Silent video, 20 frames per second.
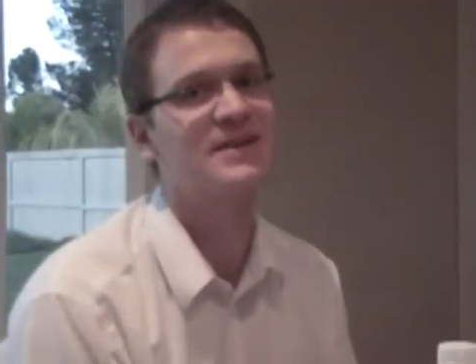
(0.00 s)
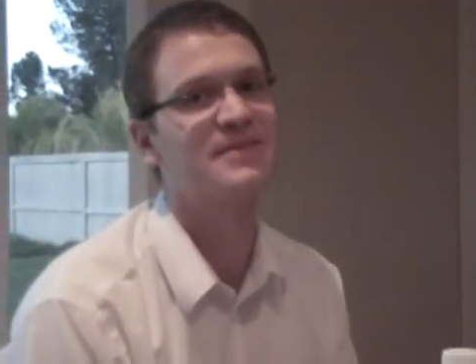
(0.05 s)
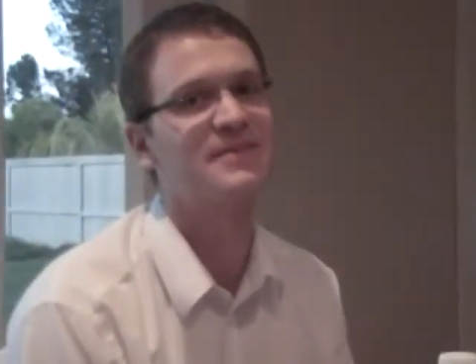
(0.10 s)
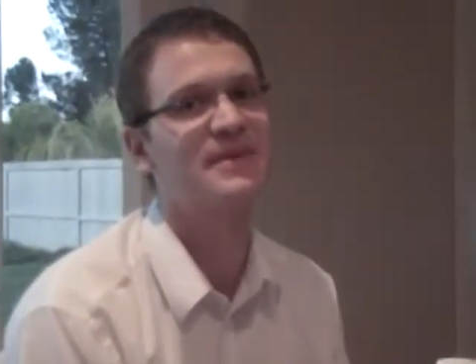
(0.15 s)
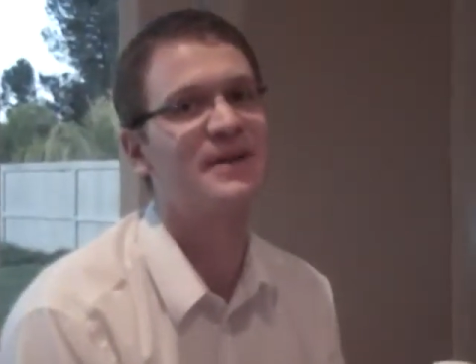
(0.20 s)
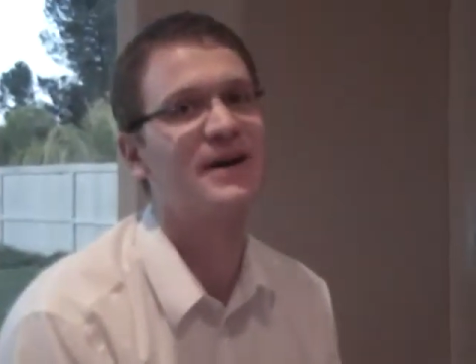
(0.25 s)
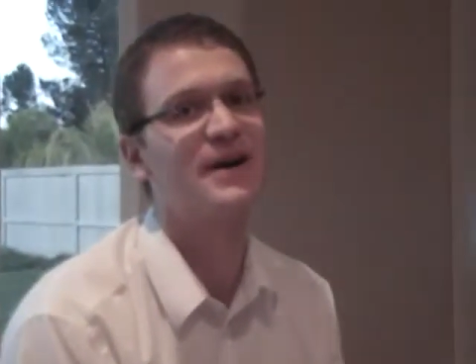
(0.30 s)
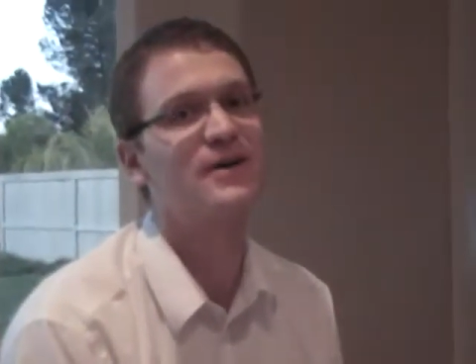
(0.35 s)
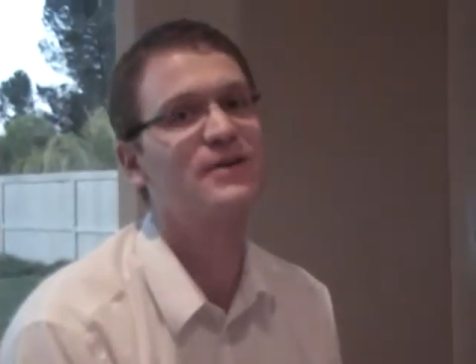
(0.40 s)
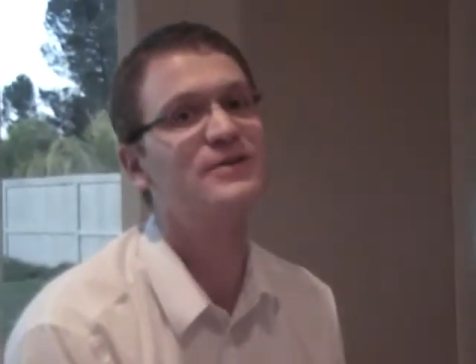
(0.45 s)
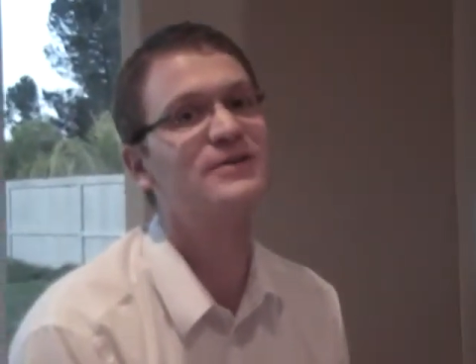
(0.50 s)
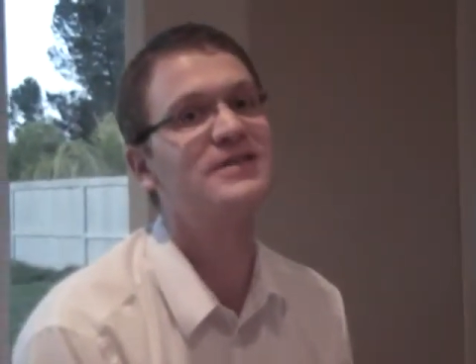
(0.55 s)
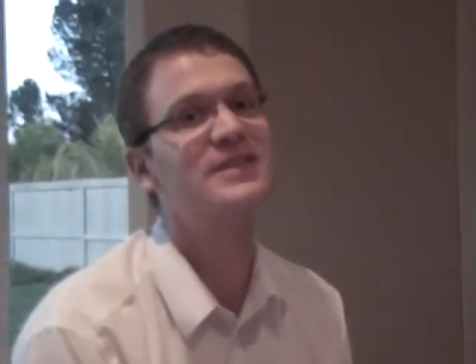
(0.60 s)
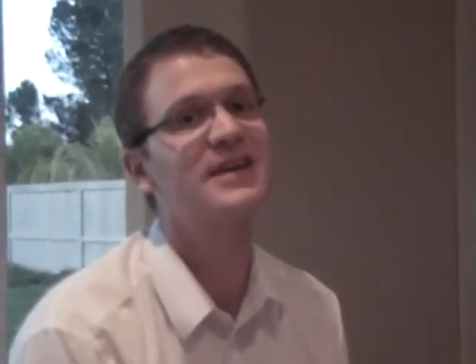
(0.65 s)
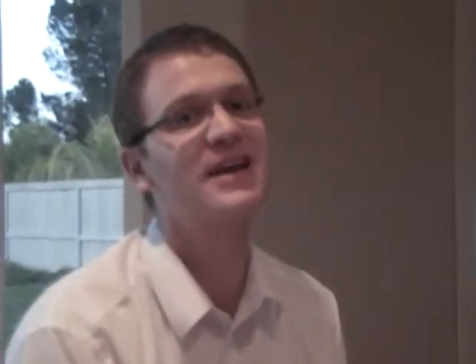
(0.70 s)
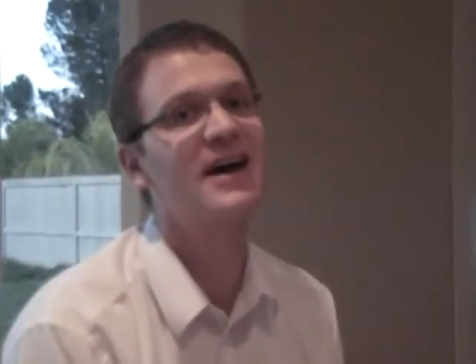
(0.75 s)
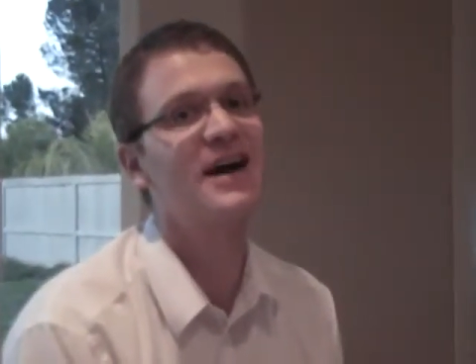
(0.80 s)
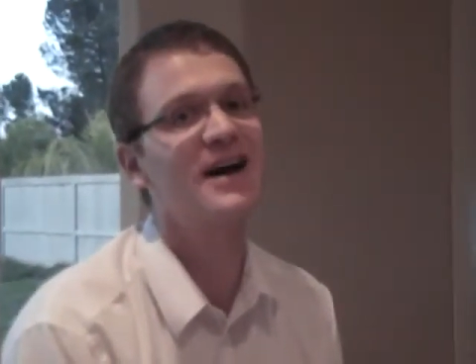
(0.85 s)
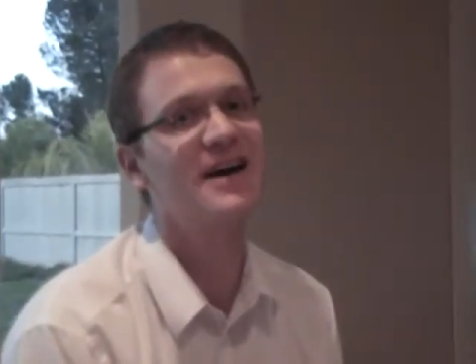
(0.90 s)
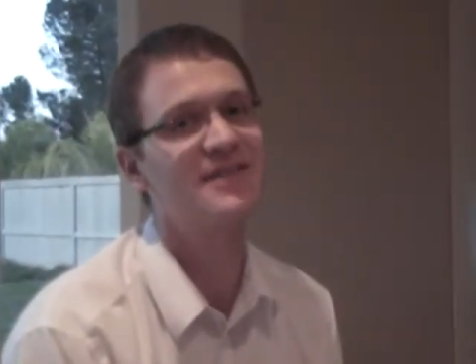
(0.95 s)
some
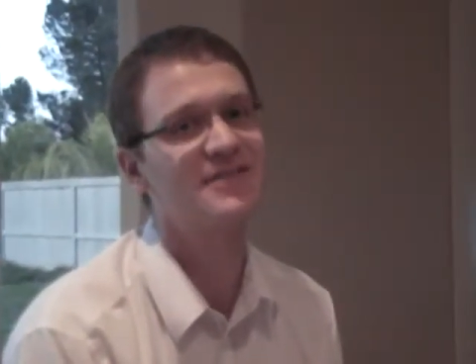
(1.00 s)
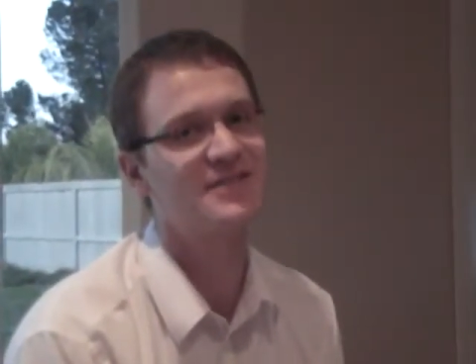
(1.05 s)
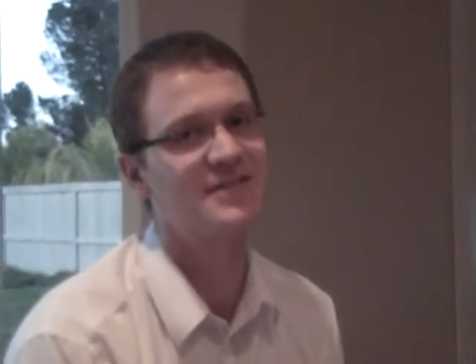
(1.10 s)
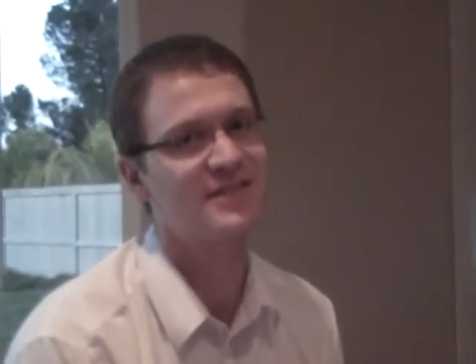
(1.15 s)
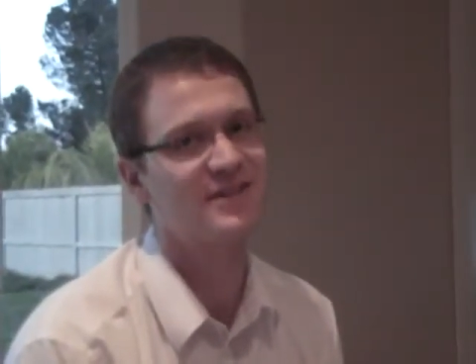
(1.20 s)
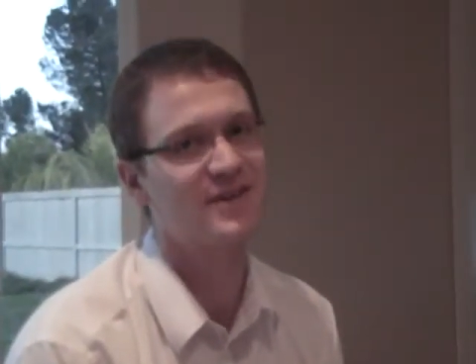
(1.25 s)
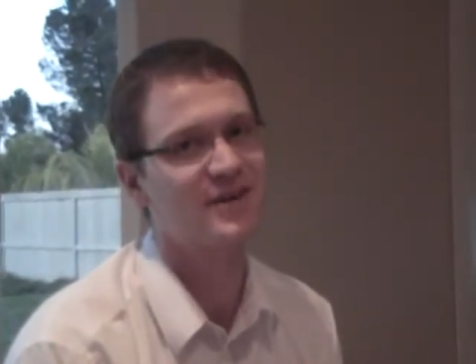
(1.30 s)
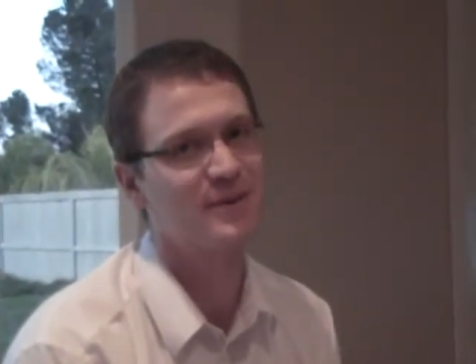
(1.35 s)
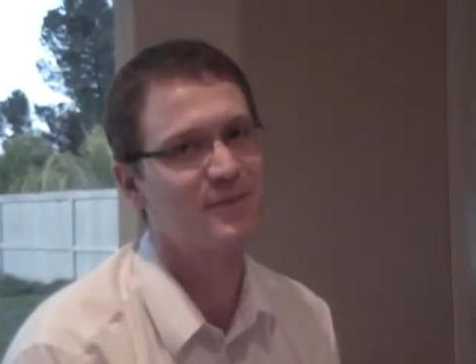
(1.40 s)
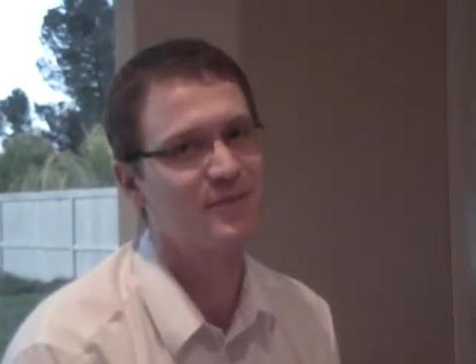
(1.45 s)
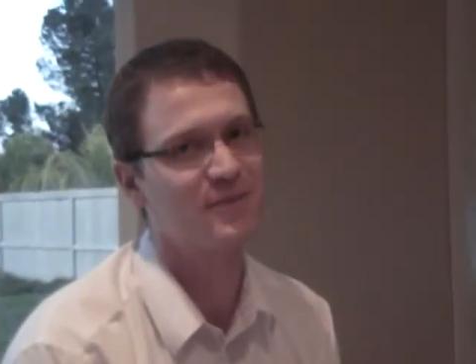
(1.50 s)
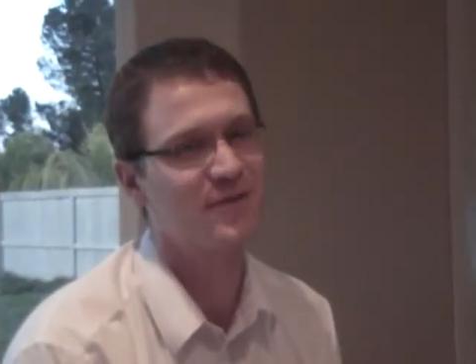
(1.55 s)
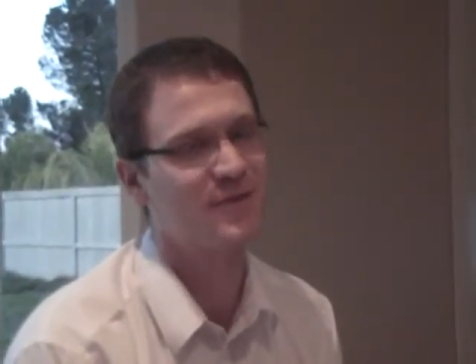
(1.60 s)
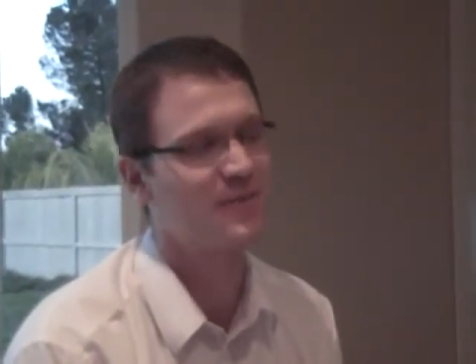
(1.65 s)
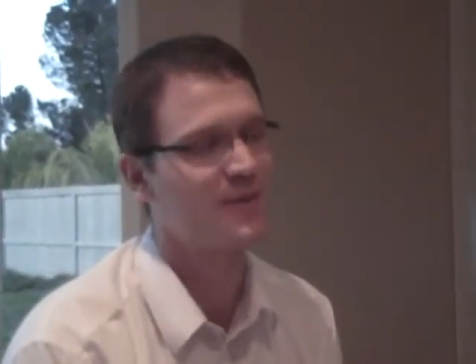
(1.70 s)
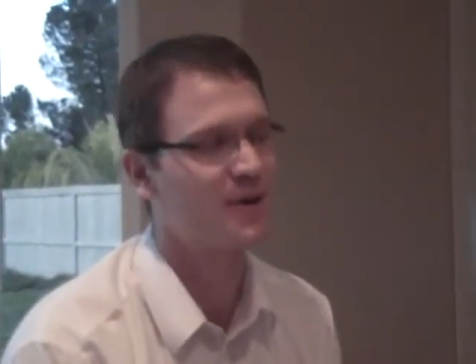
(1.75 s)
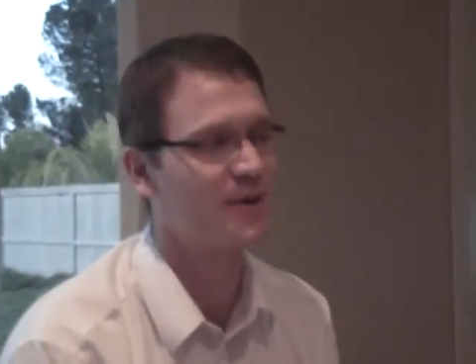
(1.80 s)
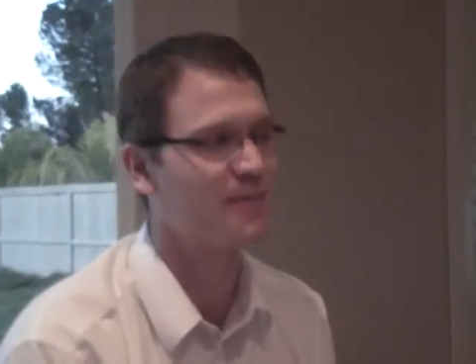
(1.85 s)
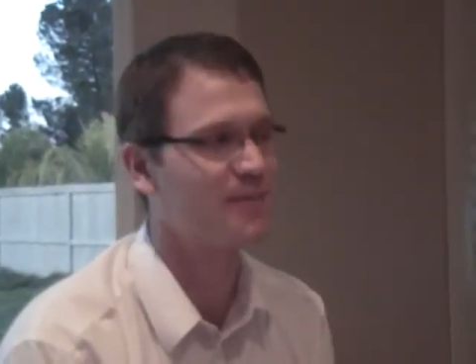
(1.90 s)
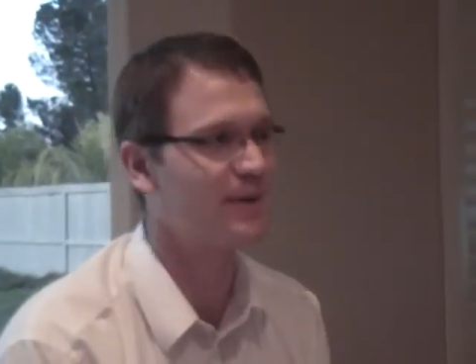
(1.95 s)
ghost cough syrup from
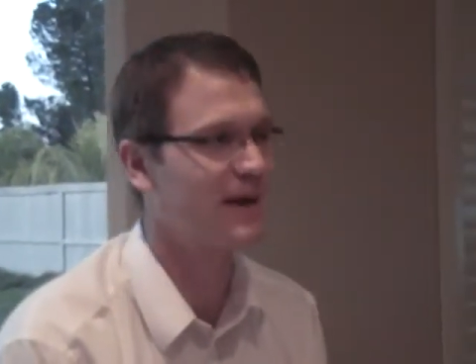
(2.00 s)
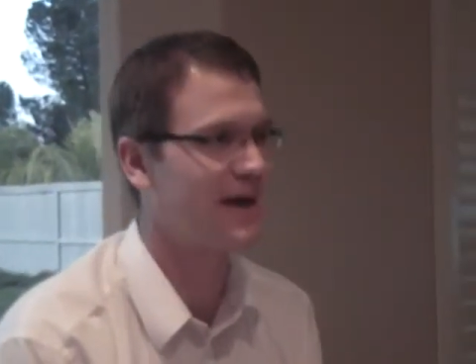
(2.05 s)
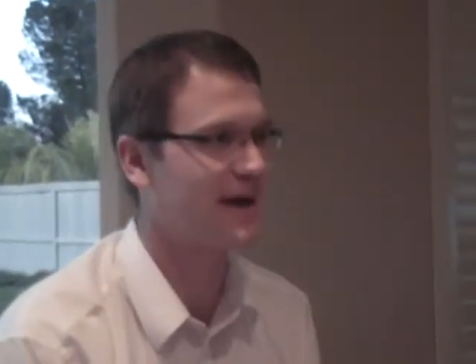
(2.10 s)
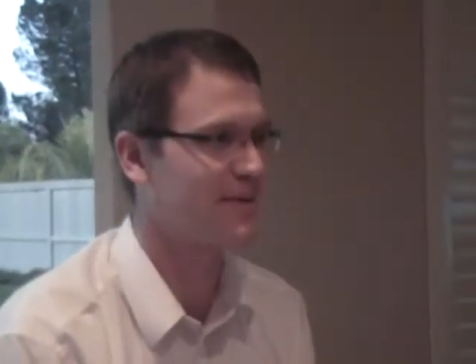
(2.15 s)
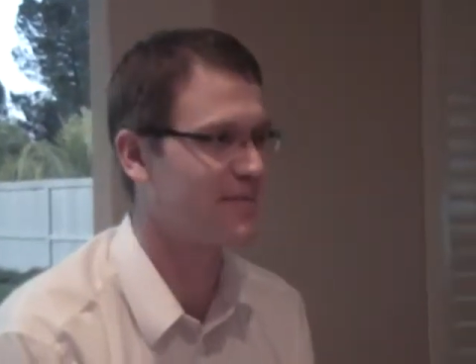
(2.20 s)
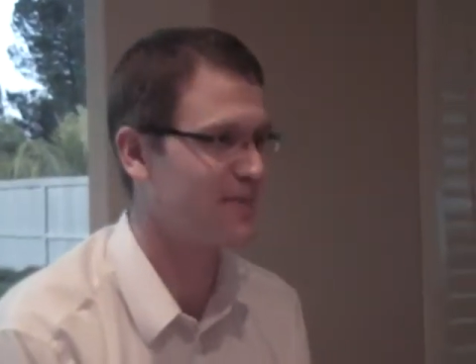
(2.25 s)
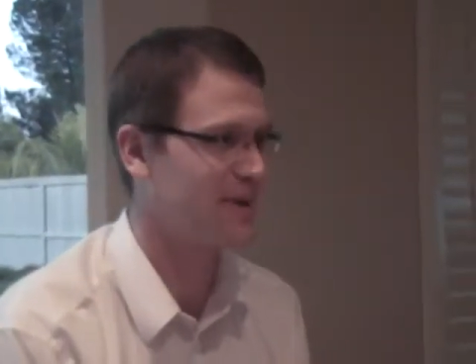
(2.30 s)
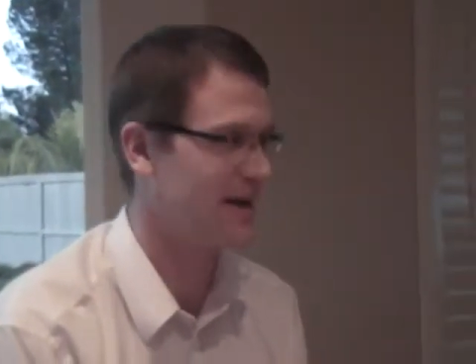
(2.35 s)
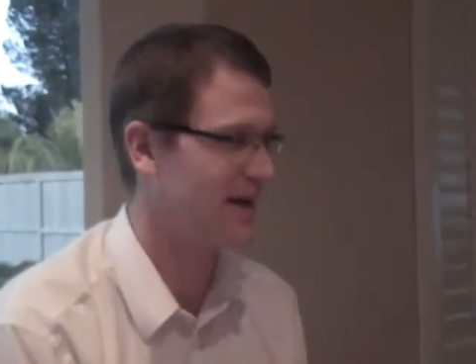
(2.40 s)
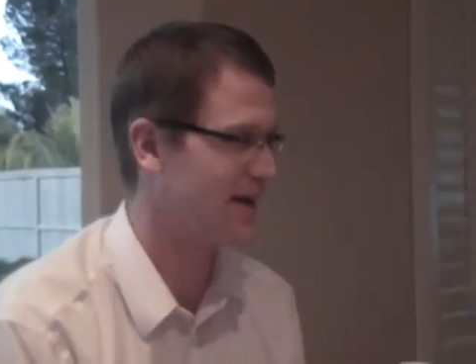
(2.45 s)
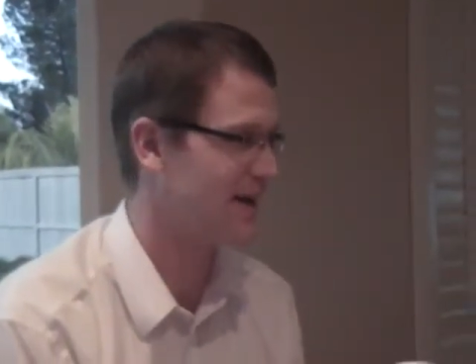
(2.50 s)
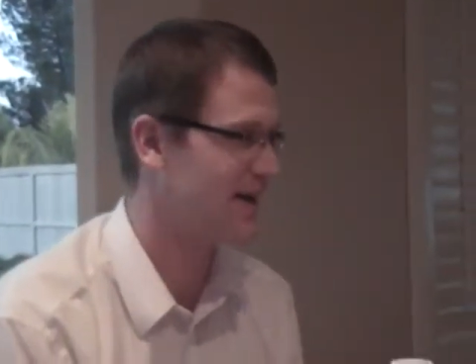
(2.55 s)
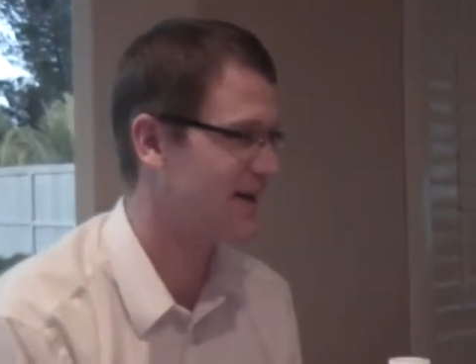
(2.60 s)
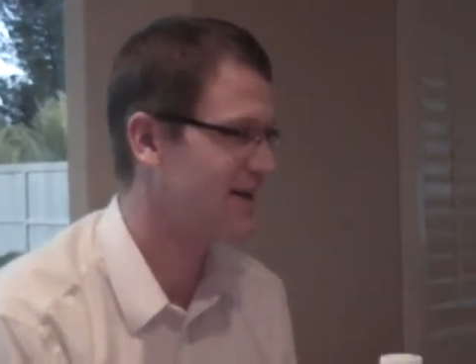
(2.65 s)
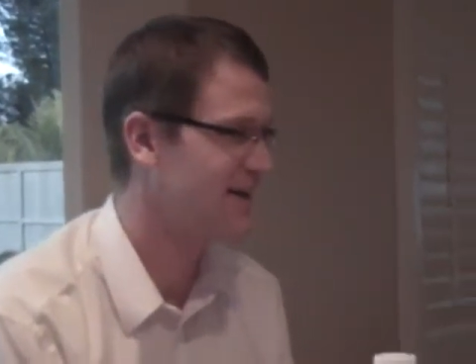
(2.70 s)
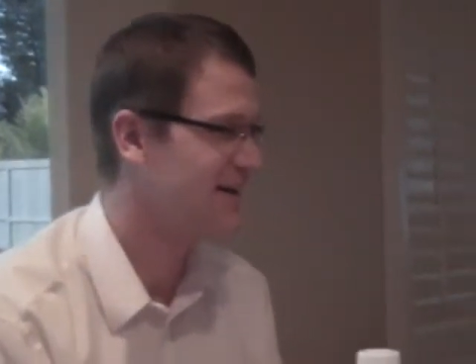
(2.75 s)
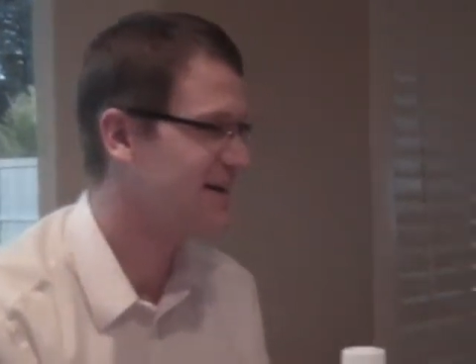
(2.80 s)
her backpack.